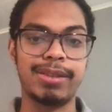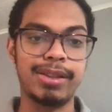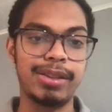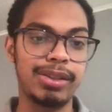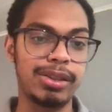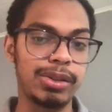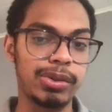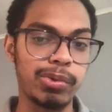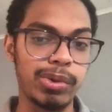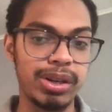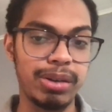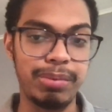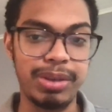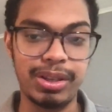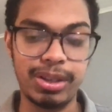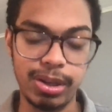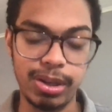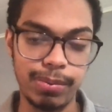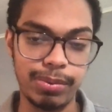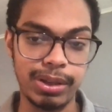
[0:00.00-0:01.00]
this is going to be
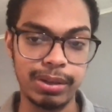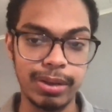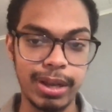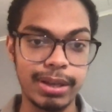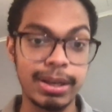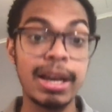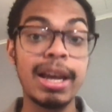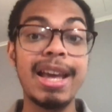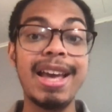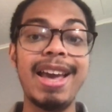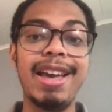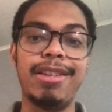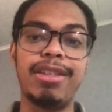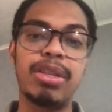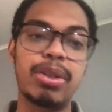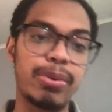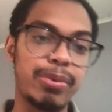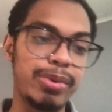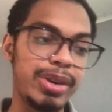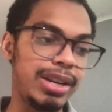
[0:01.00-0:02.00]
something like a
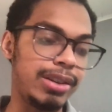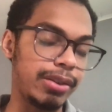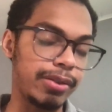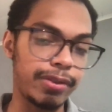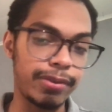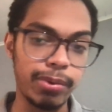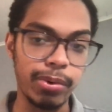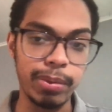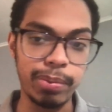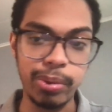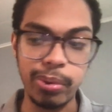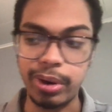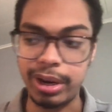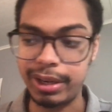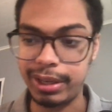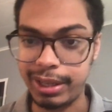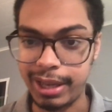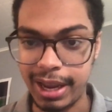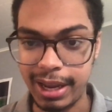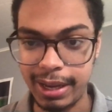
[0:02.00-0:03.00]
three to four
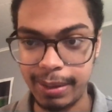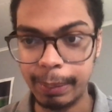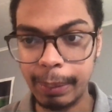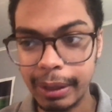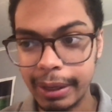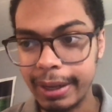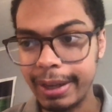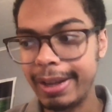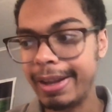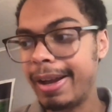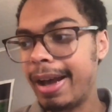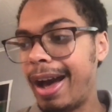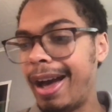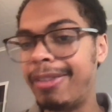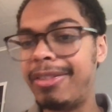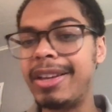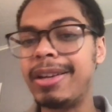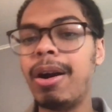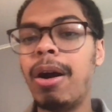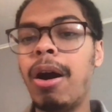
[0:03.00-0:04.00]
point game. I
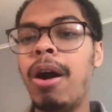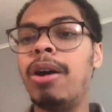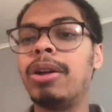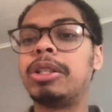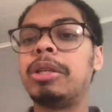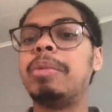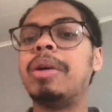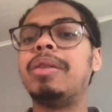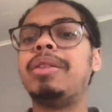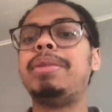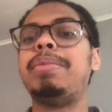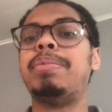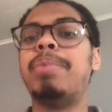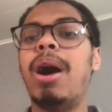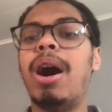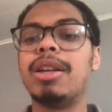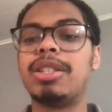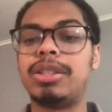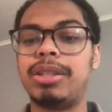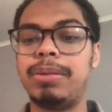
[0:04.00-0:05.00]
think ultimately
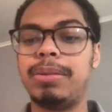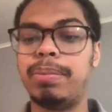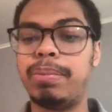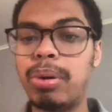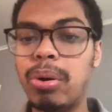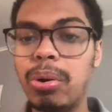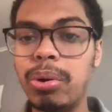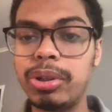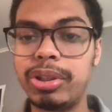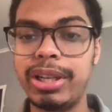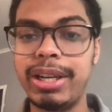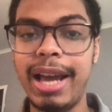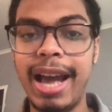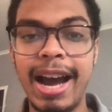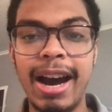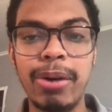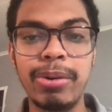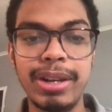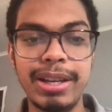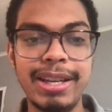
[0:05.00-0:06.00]
Boston pulls it
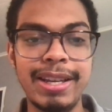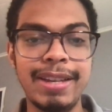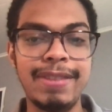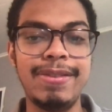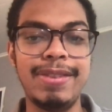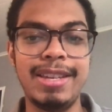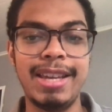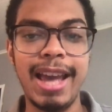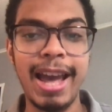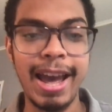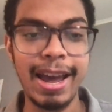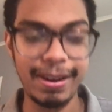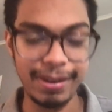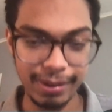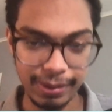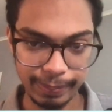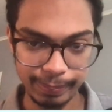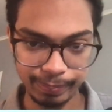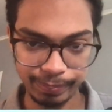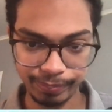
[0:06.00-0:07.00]
out in the
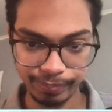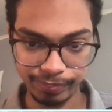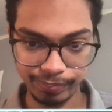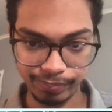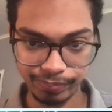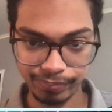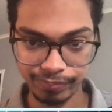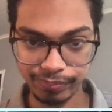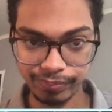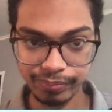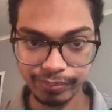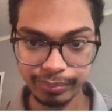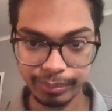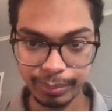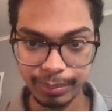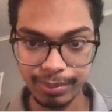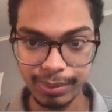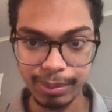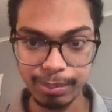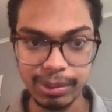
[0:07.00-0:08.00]
end
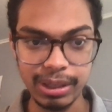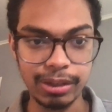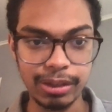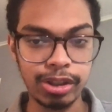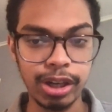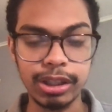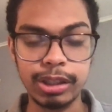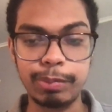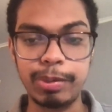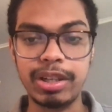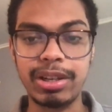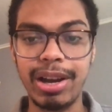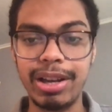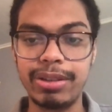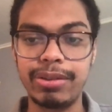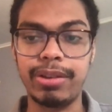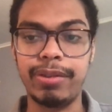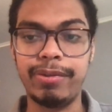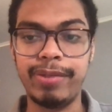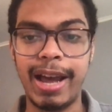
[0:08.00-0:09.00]
just because
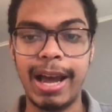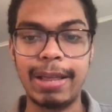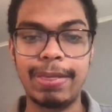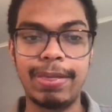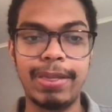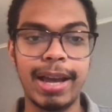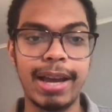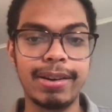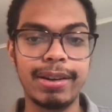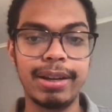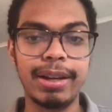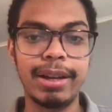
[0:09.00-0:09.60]
of the fact that